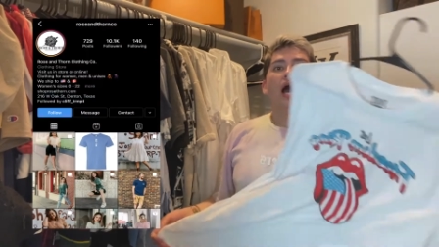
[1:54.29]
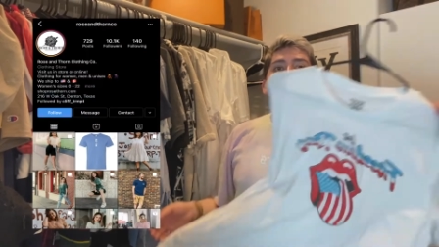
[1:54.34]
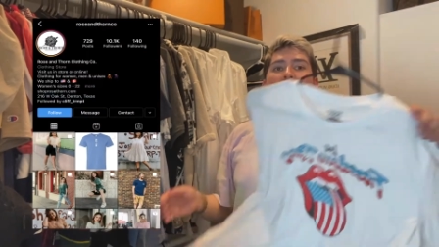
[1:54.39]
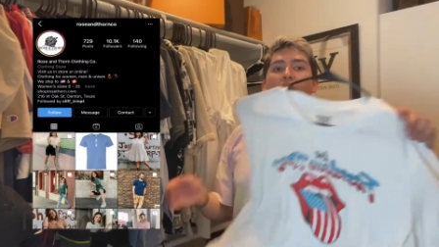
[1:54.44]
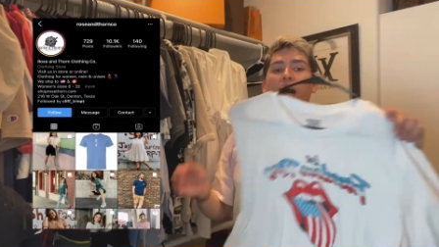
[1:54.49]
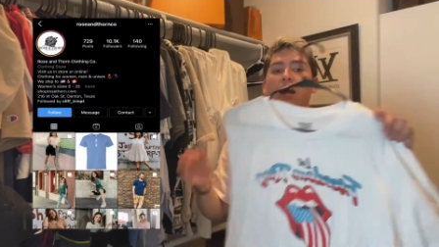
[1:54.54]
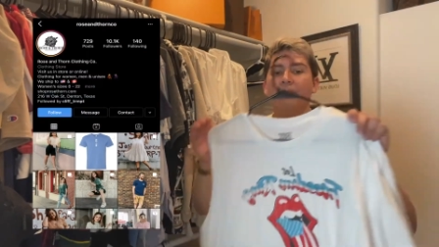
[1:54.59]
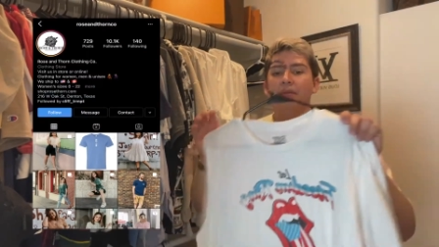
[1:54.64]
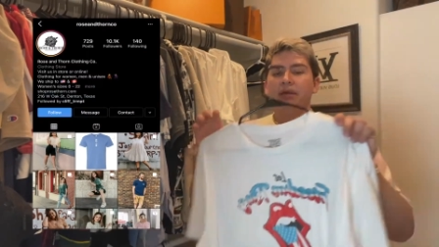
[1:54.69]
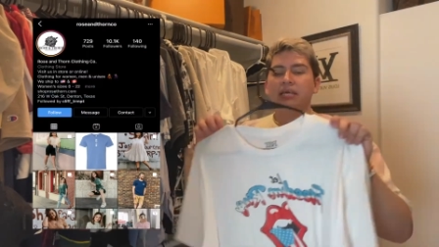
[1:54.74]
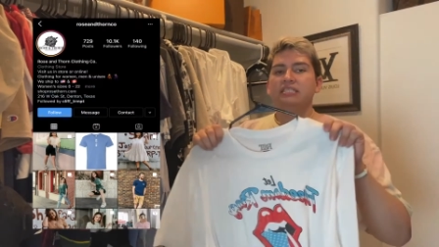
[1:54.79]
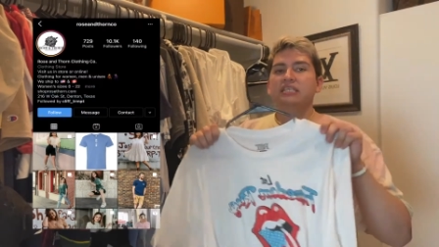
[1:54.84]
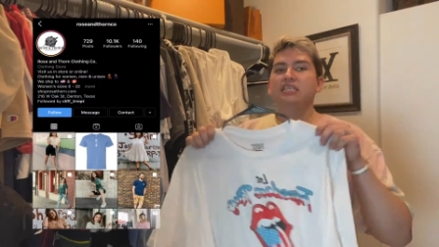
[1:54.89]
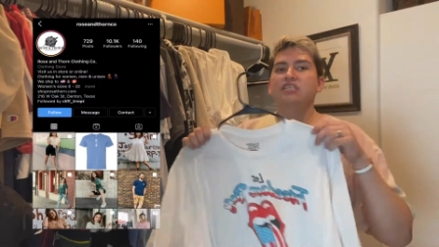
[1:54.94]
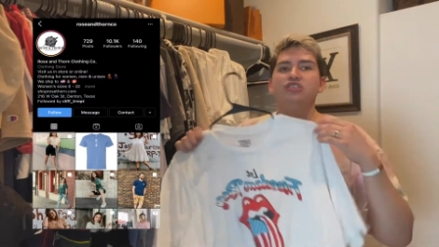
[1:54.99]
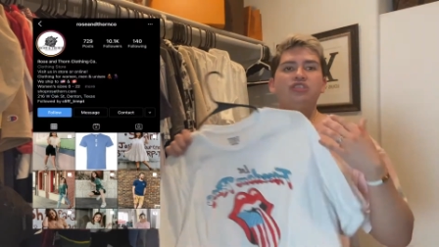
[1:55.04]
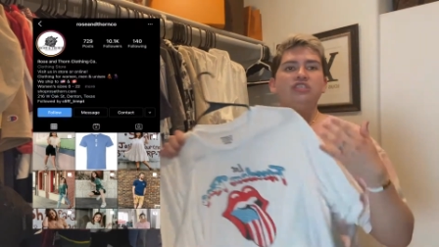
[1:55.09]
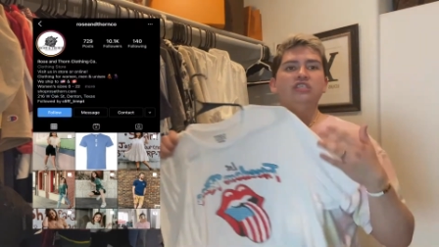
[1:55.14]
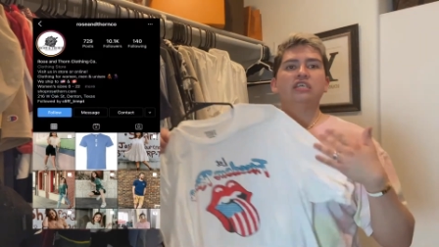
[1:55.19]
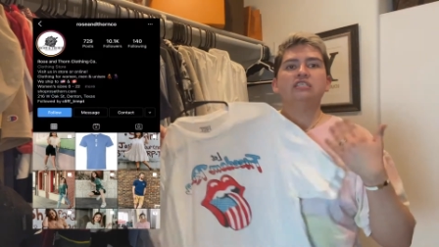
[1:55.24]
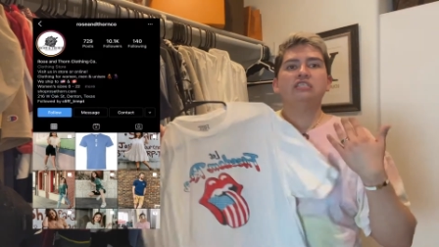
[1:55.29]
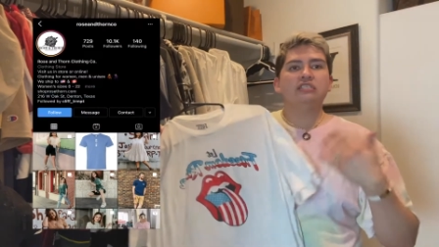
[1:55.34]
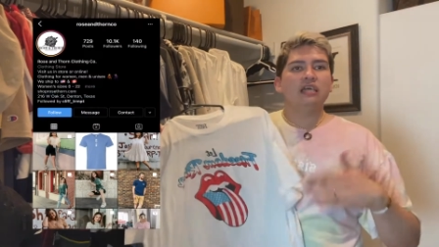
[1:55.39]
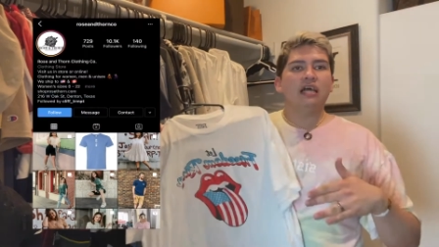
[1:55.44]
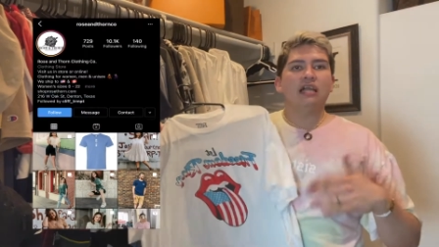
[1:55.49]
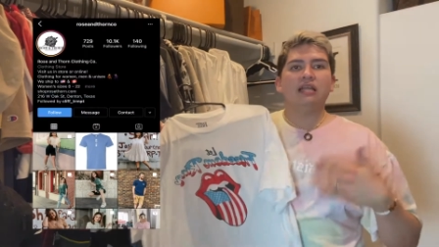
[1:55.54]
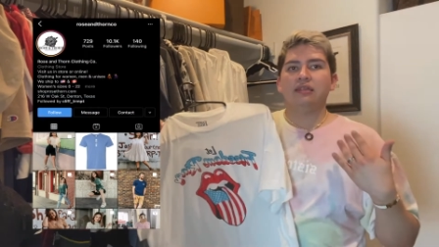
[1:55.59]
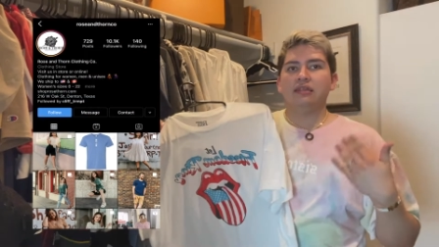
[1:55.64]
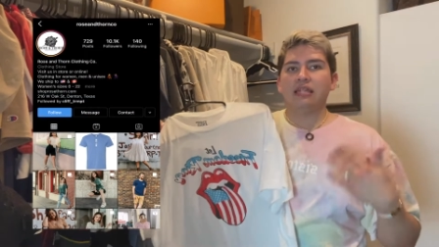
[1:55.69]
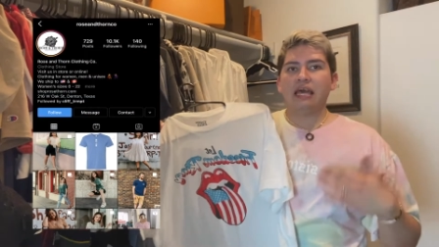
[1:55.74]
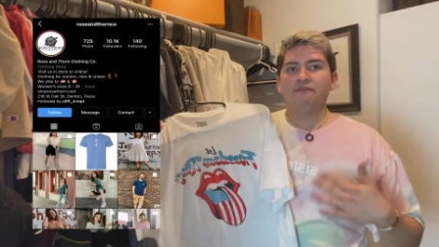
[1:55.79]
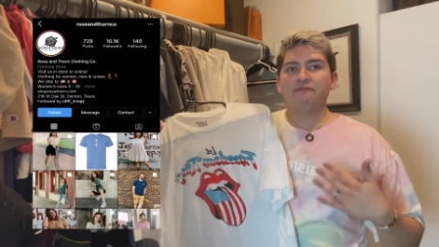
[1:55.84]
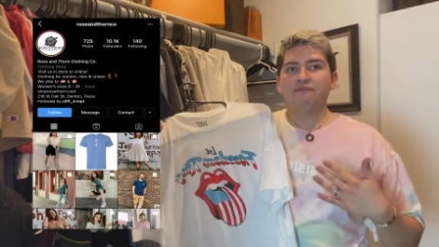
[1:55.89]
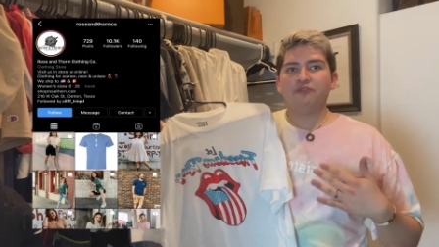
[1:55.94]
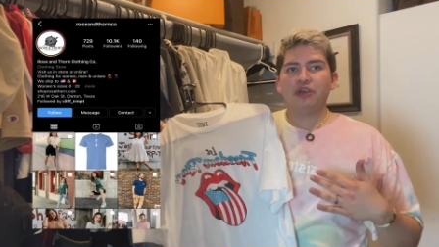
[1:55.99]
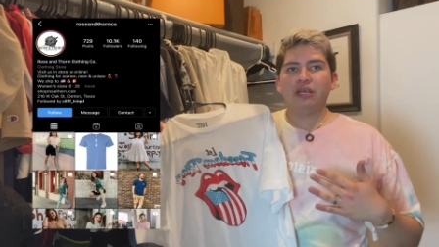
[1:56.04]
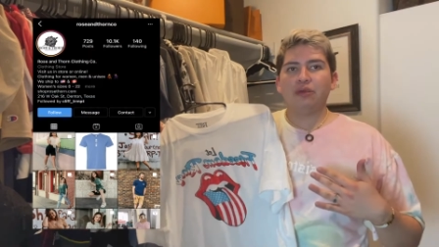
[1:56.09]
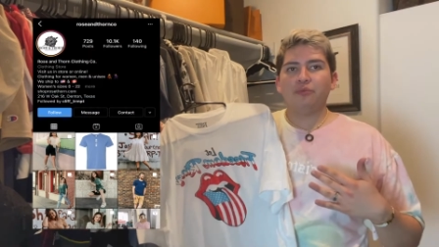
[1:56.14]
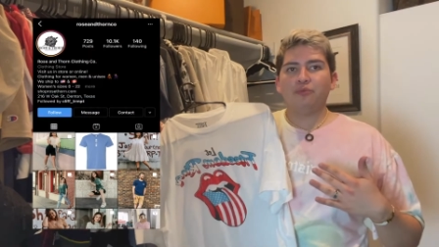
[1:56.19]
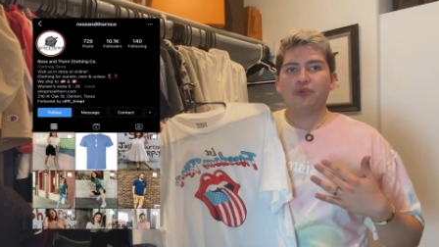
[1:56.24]
It's just a Let
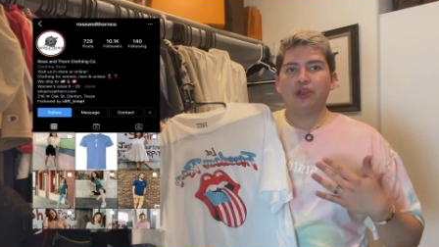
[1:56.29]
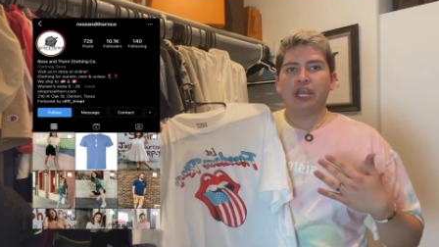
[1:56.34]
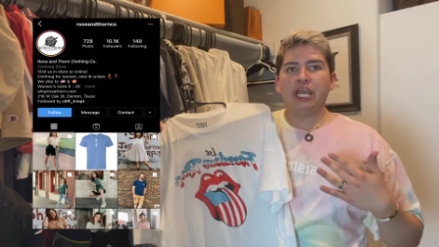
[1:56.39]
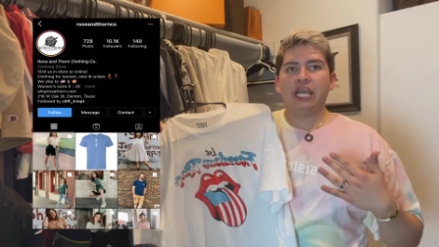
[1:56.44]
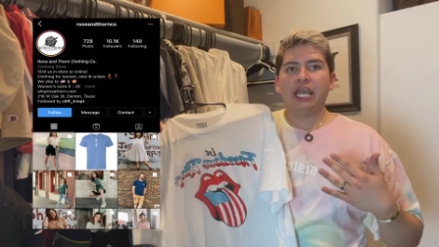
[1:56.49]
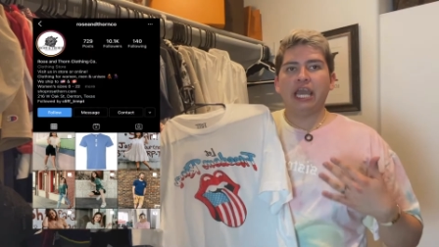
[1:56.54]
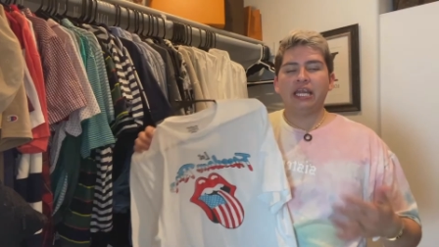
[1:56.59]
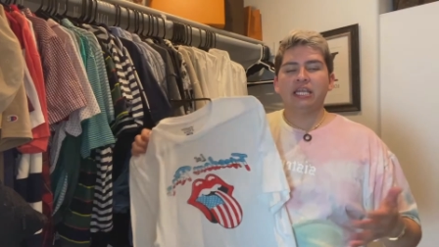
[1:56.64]
Freedom ring,